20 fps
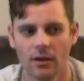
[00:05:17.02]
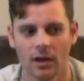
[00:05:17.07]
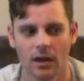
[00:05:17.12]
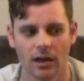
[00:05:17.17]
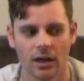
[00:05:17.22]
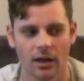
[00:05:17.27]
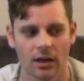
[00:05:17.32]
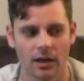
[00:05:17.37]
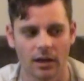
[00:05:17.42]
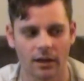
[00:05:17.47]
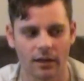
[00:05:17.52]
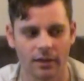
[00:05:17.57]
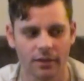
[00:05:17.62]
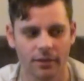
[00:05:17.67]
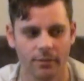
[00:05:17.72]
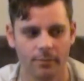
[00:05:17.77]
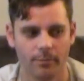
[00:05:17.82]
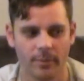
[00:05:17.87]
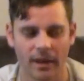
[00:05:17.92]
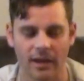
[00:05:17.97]

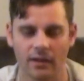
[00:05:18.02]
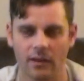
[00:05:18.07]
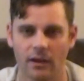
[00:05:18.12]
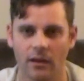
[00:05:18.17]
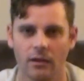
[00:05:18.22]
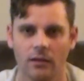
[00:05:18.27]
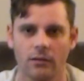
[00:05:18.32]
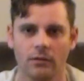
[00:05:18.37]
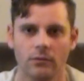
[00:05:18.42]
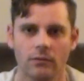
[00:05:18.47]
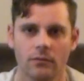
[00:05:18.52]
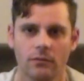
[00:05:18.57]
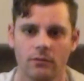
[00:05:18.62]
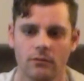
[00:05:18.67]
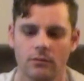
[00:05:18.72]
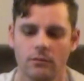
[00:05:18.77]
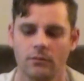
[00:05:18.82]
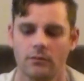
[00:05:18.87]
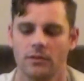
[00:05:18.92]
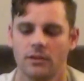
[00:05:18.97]
pale ale
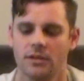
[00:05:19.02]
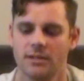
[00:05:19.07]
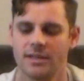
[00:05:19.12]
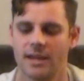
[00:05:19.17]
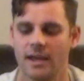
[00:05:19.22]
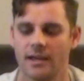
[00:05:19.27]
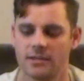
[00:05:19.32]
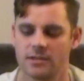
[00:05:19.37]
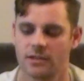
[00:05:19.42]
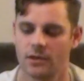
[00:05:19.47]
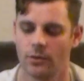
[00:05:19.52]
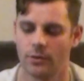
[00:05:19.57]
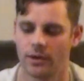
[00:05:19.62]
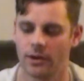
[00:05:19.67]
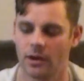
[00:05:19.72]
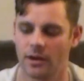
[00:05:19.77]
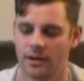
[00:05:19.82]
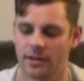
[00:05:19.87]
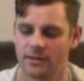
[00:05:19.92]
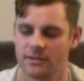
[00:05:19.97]
taste
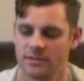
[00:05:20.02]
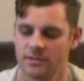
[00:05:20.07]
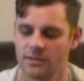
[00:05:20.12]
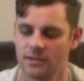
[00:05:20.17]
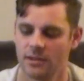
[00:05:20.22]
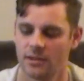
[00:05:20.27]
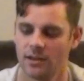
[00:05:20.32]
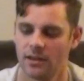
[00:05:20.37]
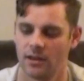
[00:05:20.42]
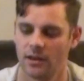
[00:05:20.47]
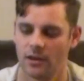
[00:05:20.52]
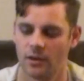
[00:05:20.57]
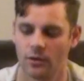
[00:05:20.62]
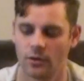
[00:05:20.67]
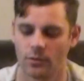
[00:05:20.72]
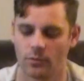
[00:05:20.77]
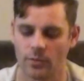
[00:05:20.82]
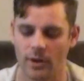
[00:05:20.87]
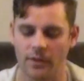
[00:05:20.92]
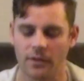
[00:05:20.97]
going on. It's,
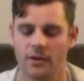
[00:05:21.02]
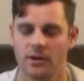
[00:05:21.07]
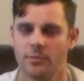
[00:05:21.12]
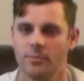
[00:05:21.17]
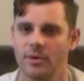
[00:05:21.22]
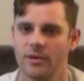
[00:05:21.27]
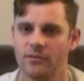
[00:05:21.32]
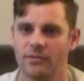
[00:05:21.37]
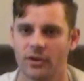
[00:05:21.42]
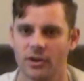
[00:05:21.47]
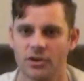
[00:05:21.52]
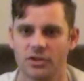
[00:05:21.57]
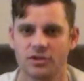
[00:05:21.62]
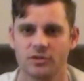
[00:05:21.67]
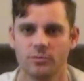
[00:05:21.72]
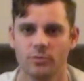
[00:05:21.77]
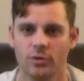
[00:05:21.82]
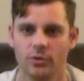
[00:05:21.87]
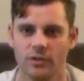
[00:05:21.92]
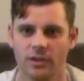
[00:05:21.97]
rather than it being very
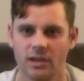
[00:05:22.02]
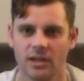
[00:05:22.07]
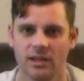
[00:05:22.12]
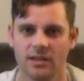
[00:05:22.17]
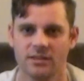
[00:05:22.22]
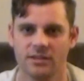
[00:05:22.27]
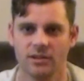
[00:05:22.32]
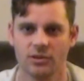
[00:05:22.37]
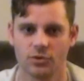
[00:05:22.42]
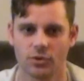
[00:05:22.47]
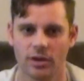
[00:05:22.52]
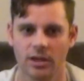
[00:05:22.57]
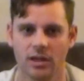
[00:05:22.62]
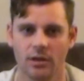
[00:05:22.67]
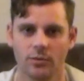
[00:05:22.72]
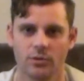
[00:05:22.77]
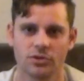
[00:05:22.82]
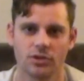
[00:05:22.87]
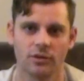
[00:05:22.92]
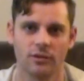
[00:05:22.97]
smooth and easy
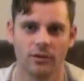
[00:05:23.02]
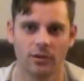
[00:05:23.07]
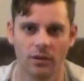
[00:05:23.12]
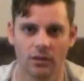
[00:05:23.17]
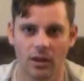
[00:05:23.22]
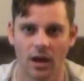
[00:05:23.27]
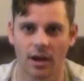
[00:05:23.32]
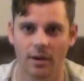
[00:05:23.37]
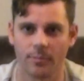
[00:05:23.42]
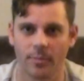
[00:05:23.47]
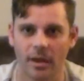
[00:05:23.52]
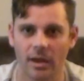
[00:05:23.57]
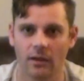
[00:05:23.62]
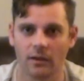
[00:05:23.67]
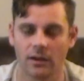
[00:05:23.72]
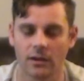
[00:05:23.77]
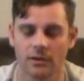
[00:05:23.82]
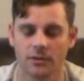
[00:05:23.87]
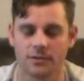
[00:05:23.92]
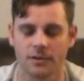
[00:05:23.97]
drinking, which a lot of
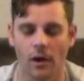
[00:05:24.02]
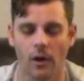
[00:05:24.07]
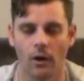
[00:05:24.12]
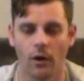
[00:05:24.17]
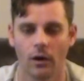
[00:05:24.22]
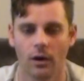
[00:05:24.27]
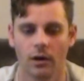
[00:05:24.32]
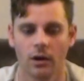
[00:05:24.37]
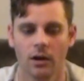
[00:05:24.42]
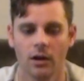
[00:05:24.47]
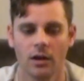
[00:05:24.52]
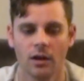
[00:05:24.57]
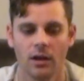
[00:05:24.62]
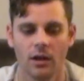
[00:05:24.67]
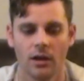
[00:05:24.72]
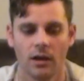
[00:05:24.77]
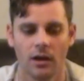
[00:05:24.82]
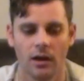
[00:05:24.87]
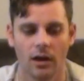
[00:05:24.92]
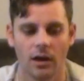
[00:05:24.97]
pale ales are,
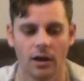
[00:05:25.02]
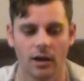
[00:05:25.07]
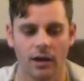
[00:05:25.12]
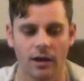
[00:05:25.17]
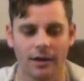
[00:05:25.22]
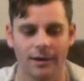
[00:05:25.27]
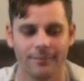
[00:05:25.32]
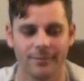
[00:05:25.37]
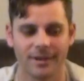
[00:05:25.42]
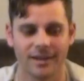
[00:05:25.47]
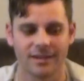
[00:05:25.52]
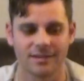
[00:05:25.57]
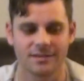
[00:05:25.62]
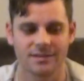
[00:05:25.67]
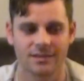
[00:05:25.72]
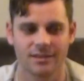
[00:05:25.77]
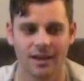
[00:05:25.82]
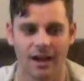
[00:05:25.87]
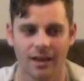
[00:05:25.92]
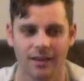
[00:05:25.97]

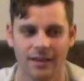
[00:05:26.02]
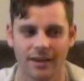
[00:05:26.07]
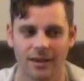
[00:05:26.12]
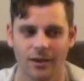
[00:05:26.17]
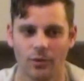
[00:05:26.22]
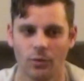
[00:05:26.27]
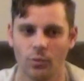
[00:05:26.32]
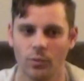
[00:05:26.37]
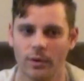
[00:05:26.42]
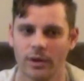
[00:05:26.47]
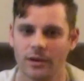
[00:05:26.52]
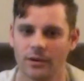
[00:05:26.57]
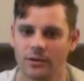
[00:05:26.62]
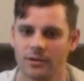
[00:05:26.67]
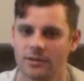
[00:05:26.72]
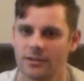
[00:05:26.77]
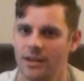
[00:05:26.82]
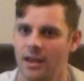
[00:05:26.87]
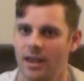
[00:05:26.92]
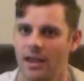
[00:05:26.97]
it's got like a
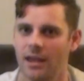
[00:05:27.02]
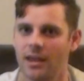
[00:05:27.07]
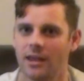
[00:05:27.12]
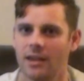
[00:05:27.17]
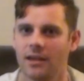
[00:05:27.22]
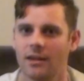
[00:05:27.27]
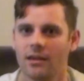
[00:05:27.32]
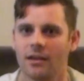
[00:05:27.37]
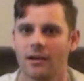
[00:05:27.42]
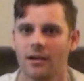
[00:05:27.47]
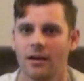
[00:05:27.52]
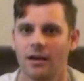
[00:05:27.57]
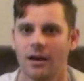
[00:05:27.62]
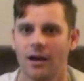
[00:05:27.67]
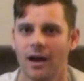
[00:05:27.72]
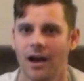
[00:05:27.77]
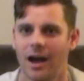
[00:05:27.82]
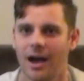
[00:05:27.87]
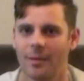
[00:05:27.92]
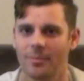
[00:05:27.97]
weird tang,
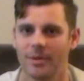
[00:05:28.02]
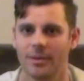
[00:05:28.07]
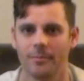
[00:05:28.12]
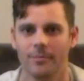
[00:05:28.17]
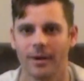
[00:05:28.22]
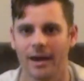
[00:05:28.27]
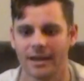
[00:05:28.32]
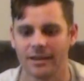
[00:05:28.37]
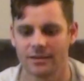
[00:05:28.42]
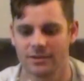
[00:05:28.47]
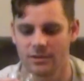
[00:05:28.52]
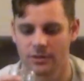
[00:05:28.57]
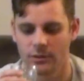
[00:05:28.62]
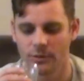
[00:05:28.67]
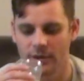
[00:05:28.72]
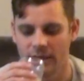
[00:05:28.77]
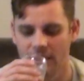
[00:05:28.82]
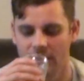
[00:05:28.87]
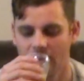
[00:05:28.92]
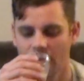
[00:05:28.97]
hoppy bite
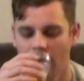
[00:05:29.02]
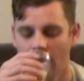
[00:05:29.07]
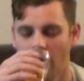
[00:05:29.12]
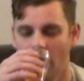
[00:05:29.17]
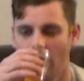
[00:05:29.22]
to it.